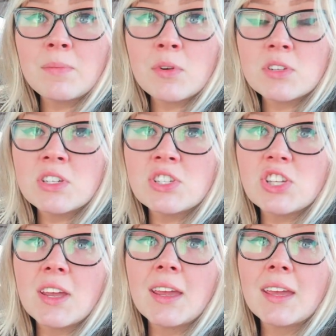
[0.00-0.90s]
my protein
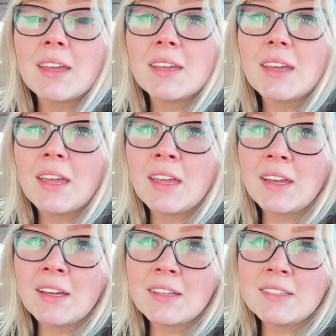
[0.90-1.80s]
shake
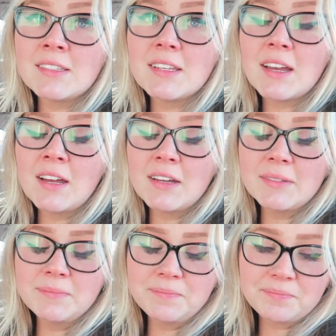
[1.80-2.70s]
and
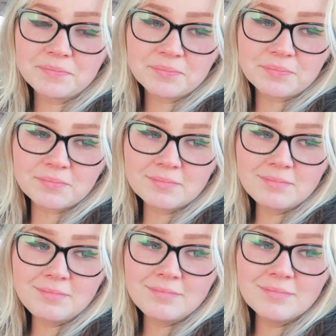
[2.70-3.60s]
um
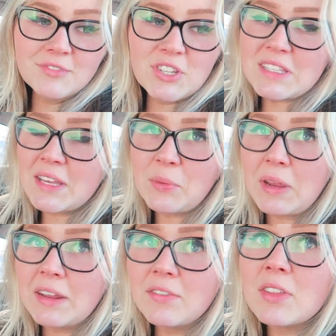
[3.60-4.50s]
just like
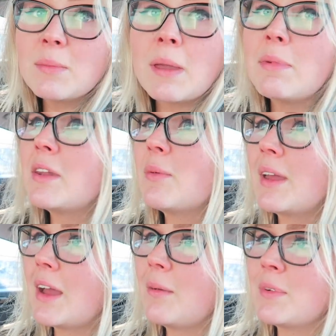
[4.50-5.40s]
waiting for the baby to
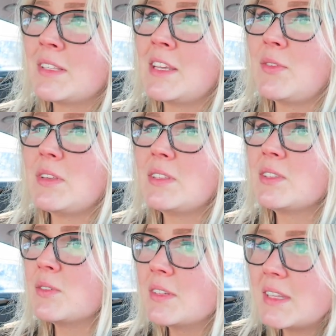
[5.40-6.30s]
wake up, because I know as
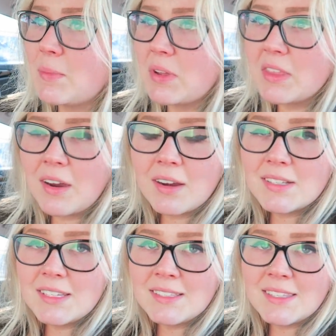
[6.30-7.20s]
soon as I bring the car
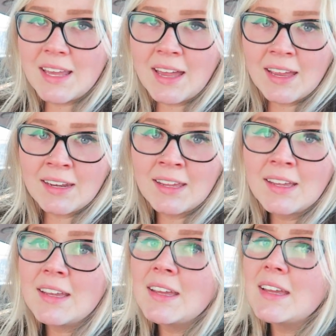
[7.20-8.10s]
seat inside,
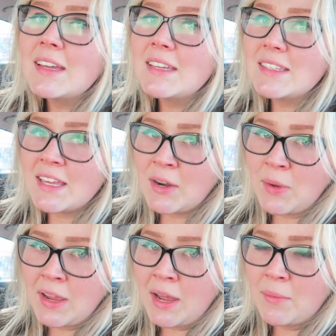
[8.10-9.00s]
he's
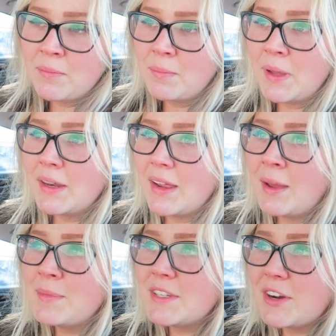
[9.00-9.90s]
gonna wake up. But
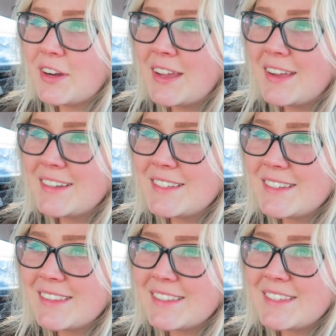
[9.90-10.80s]
I'm
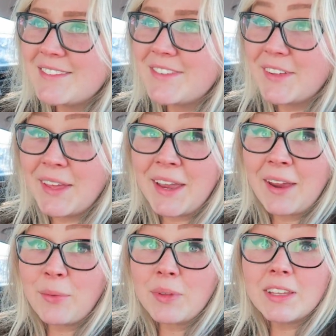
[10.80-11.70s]
starting to feel like
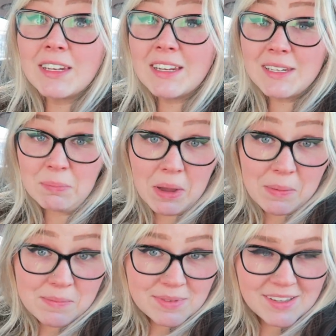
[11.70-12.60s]
I really need to
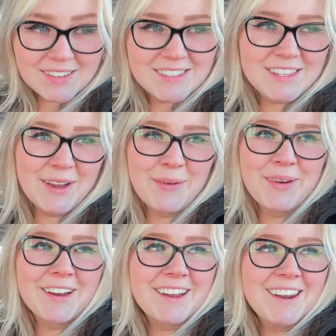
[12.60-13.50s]
pump, so
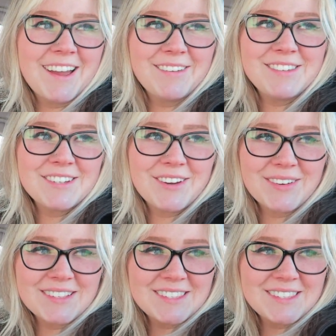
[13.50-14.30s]
we're gonna have to go